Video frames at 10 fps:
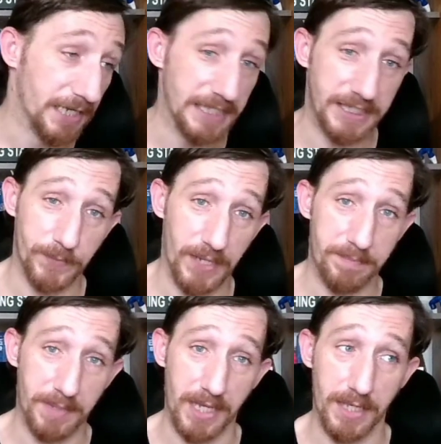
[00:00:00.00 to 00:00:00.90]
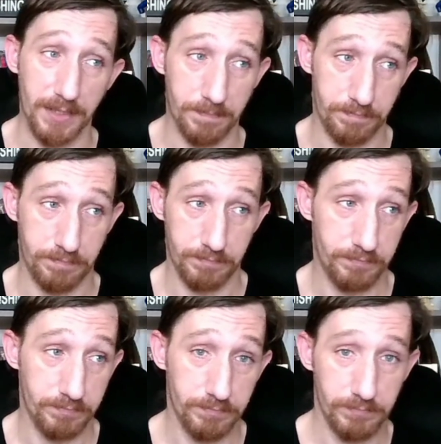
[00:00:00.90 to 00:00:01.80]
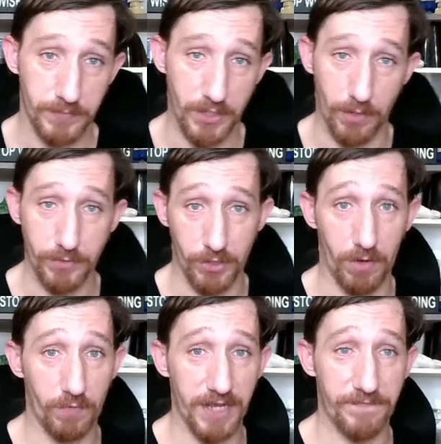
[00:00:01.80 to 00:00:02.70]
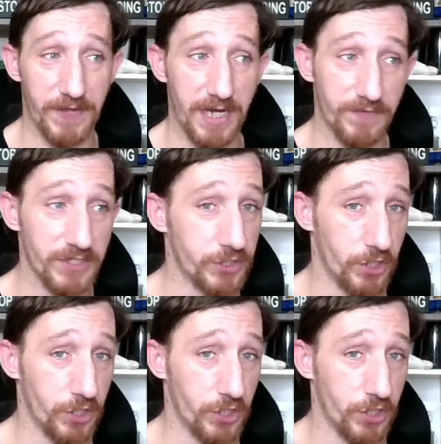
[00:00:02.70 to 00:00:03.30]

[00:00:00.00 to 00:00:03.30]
Easy way being You're already a fan of it,